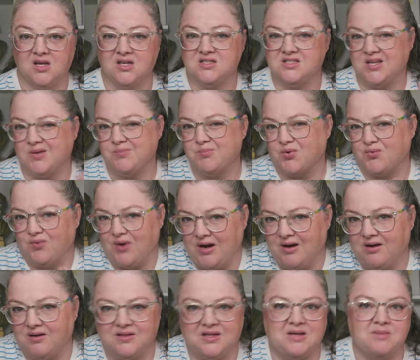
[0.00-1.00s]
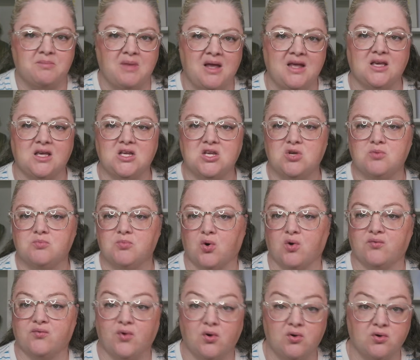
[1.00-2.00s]
temporarily making you more
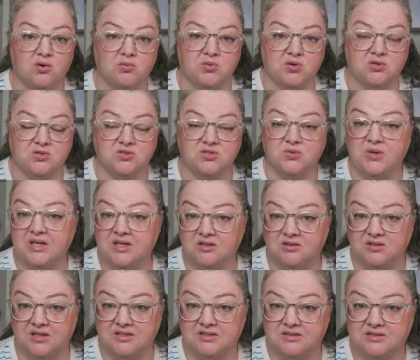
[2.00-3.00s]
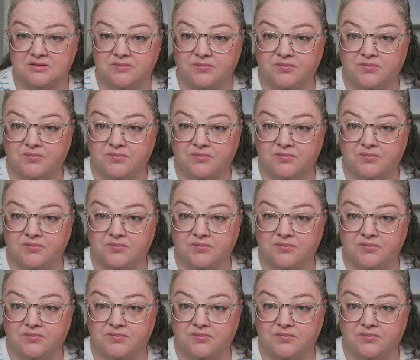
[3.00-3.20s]
vulnerable to illness.